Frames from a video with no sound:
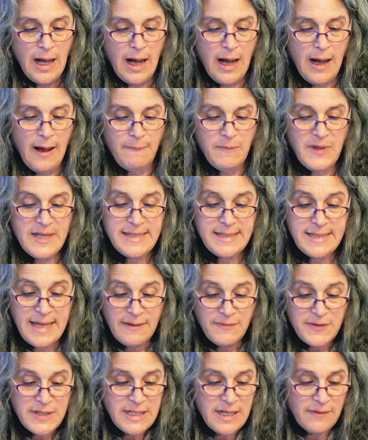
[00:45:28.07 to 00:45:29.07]
the
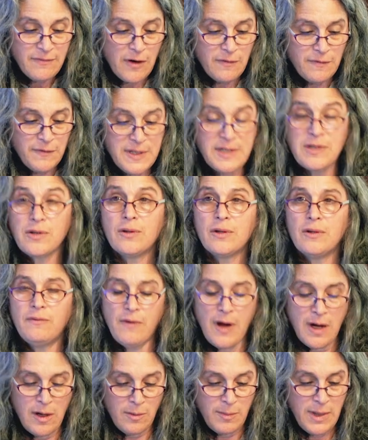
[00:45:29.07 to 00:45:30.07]
safety of our physical
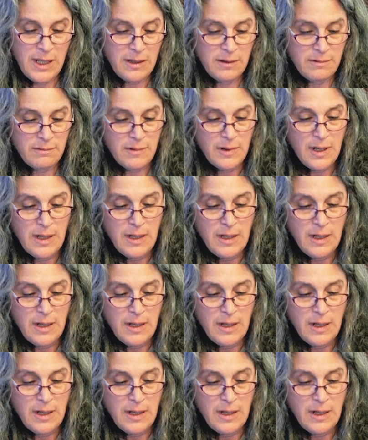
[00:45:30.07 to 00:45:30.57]
environment.